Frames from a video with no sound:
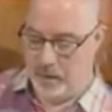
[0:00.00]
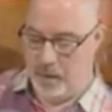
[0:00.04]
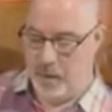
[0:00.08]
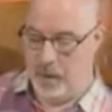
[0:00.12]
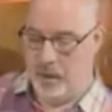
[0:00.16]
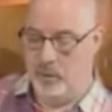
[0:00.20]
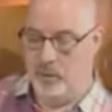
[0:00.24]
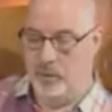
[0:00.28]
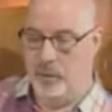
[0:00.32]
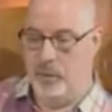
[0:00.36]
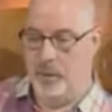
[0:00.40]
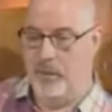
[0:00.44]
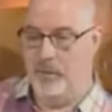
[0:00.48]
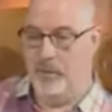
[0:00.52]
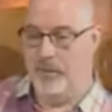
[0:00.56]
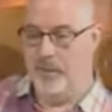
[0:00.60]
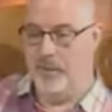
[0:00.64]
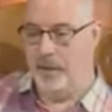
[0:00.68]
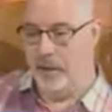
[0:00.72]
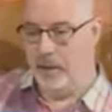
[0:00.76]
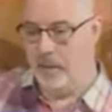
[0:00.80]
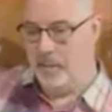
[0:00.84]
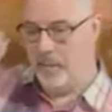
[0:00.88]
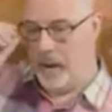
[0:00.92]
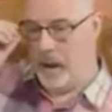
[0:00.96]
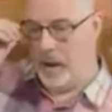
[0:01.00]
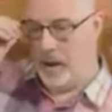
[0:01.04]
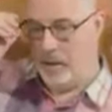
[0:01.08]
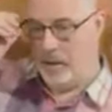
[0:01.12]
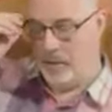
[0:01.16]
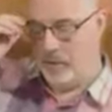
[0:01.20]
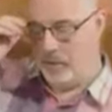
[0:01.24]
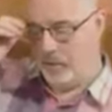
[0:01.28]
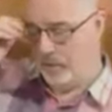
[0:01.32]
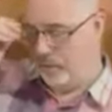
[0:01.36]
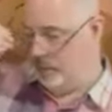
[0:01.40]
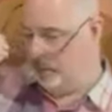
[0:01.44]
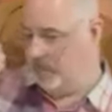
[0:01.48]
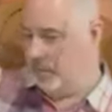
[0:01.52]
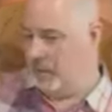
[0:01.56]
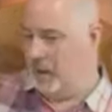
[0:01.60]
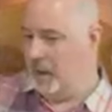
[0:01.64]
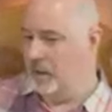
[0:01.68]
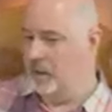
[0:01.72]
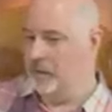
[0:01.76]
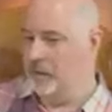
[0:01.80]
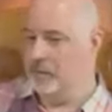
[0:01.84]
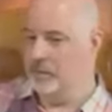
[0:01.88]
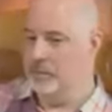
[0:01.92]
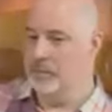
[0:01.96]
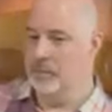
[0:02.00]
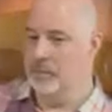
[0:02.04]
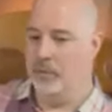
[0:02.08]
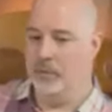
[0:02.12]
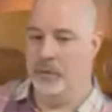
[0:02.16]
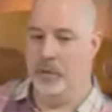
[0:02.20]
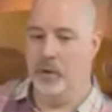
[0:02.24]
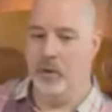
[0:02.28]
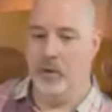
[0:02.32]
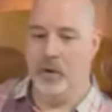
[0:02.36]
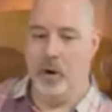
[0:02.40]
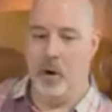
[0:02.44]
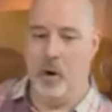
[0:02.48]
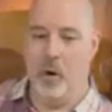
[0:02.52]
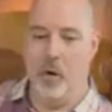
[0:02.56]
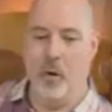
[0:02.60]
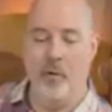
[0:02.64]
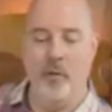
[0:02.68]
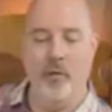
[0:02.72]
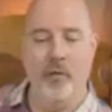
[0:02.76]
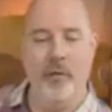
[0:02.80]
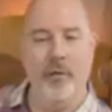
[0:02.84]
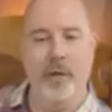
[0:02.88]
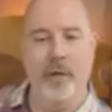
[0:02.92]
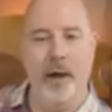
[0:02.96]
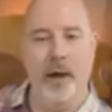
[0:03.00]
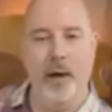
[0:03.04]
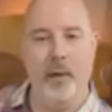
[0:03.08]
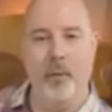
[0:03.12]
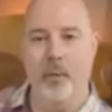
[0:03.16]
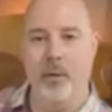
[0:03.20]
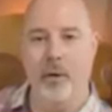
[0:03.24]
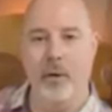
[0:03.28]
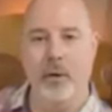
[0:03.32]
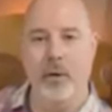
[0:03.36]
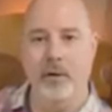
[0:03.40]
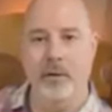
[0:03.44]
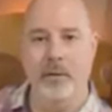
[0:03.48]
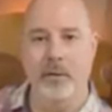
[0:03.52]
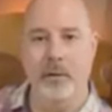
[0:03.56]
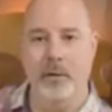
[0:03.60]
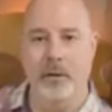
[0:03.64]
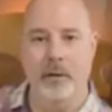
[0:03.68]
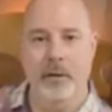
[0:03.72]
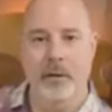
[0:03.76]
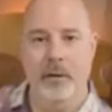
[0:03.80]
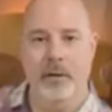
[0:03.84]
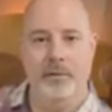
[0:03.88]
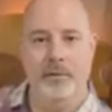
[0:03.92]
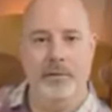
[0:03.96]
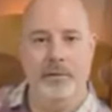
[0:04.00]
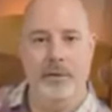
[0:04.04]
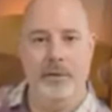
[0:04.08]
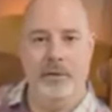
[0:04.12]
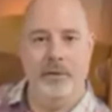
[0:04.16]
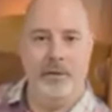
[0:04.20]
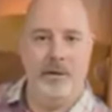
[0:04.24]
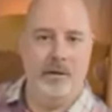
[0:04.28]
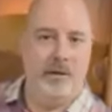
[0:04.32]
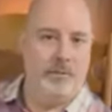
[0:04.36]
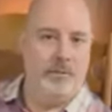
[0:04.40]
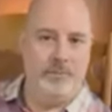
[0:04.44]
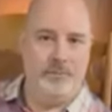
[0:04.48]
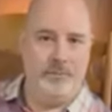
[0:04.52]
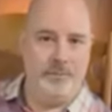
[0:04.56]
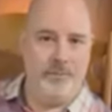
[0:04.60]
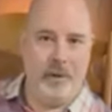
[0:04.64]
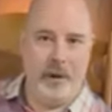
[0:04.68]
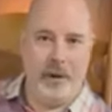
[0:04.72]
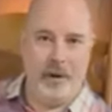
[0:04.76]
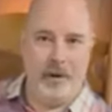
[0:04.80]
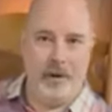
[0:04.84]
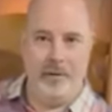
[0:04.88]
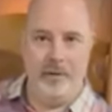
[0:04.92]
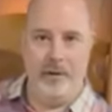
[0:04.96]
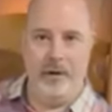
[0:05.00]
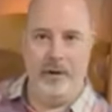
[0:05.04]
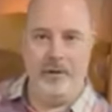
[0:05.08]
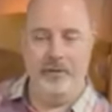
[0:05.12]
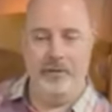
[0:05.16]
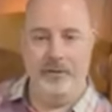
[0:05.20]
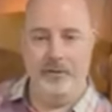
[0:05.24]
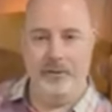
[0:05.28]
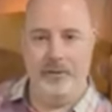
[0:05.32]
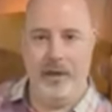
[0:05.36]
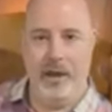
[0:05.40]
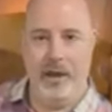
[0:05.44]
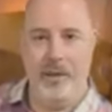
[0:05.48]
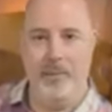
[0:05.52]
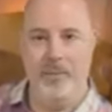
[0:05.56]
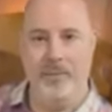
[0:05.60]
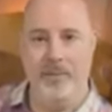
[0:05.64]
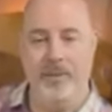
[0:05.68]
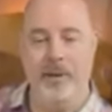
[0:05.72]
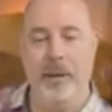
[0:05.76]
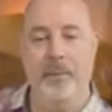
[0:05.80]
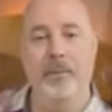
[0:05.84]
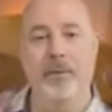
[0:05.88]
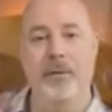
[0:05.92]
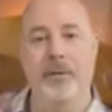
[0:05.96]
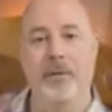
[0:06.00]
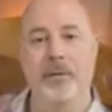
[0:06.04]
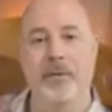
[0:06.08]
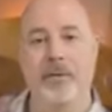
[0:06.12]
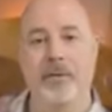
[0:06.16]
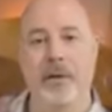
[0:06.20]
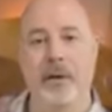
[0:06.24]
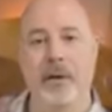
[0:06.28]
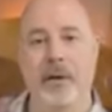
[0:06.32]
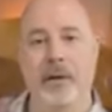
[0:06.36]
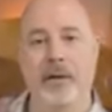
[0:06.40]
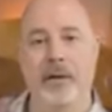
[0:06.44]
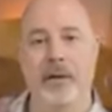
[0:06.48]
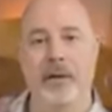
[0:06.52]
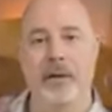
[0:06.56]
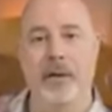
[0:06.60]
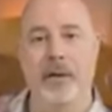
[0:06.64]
Do we even think about it? Do we just kind of look over that word? Saying, you know, I don't know, it just gave him something to drink and, you